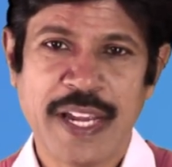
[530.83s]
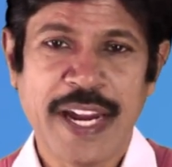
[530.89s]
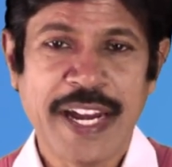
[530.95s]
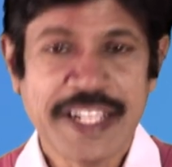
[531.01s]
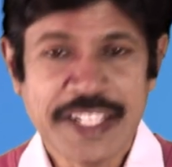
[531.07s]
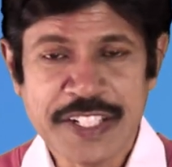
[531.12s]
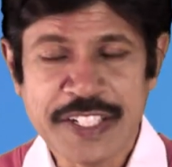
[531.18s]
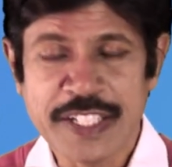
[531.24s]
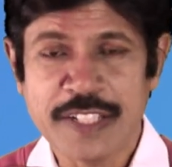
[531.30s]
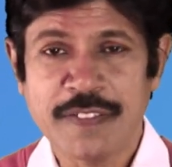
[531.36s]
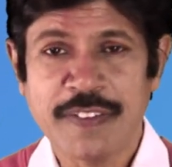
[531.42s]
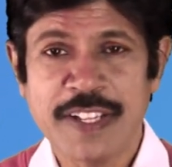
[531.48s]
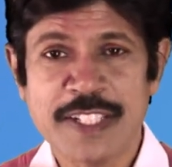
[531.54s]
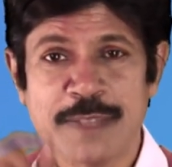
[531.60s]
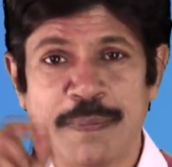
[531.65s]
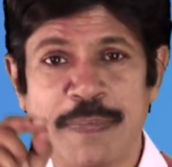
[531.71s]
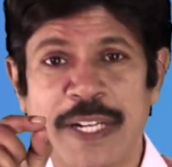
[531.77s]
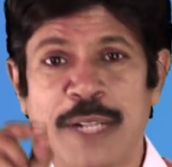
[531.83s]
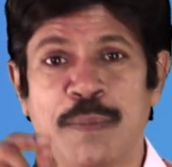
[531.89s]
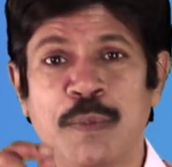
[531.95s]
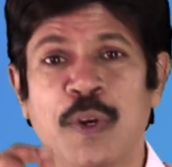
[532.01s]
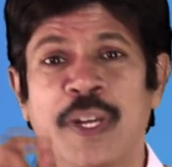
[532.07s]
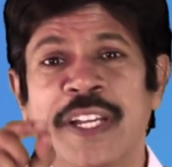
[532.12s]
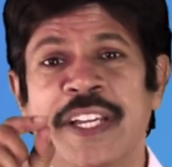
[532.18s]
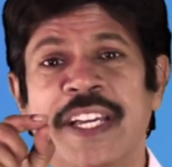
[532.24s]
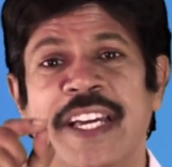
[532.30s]
And it requires
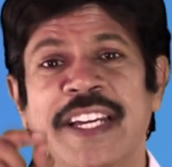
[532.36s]
metabolic